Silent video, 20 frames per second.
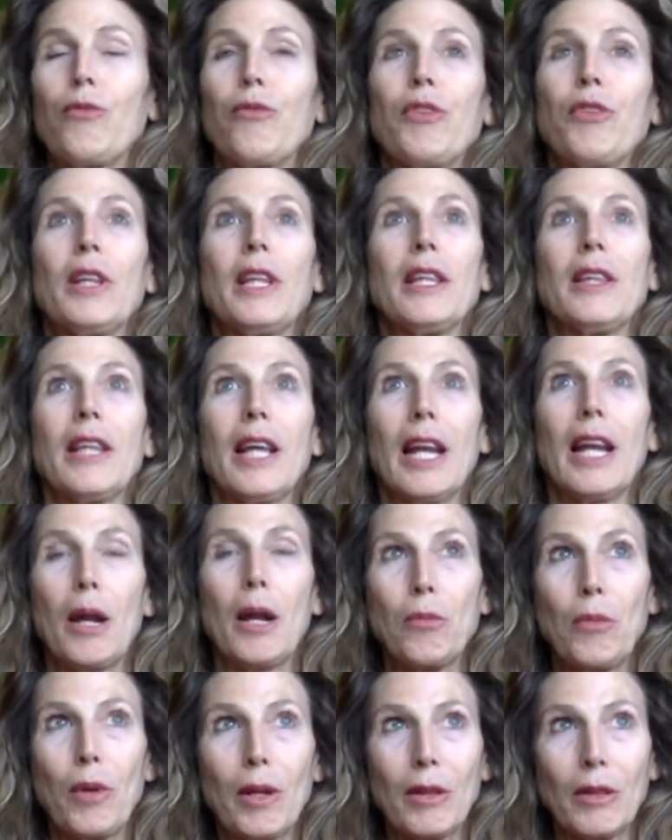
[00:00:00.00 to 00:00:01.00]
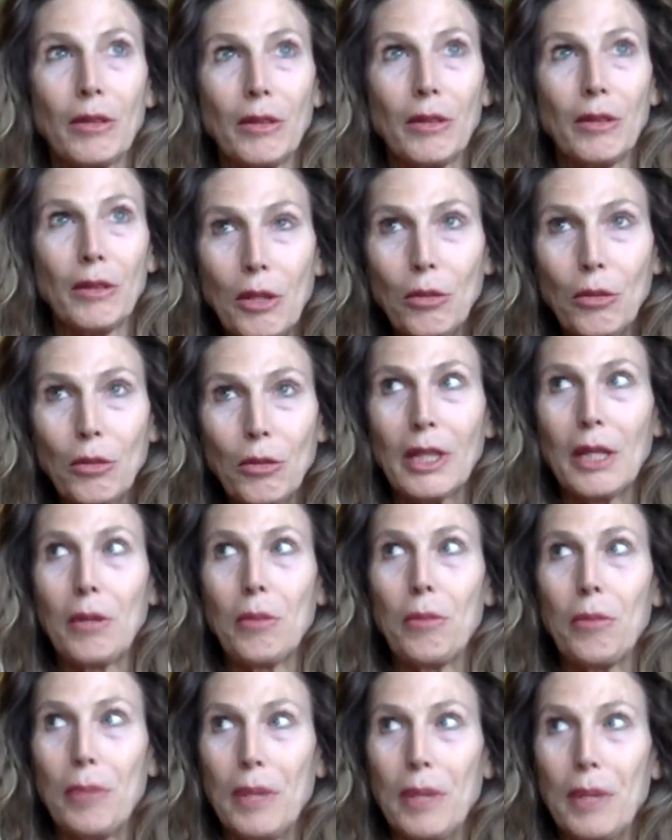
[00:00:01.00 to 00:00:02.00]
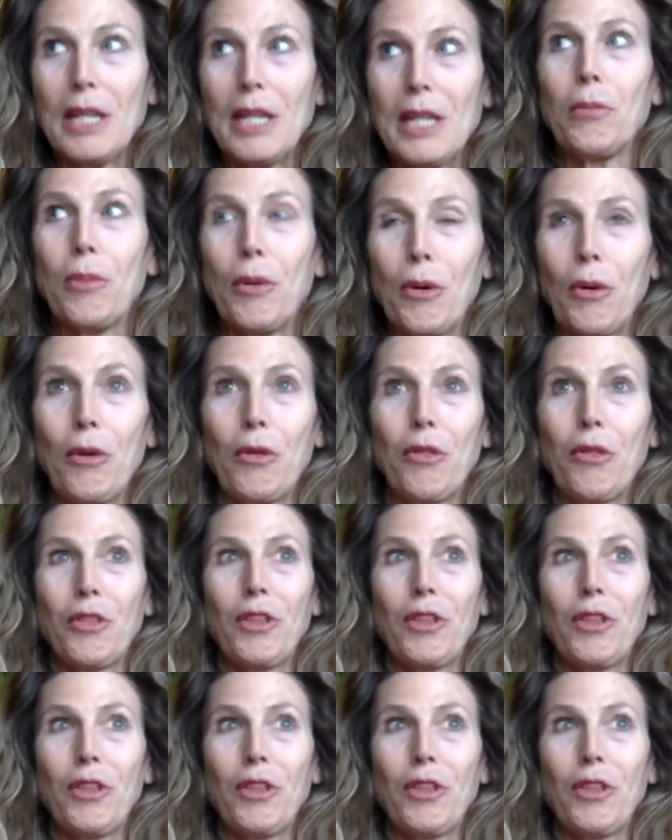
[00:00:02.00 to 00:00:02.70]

feeling that I'm literally being birthed,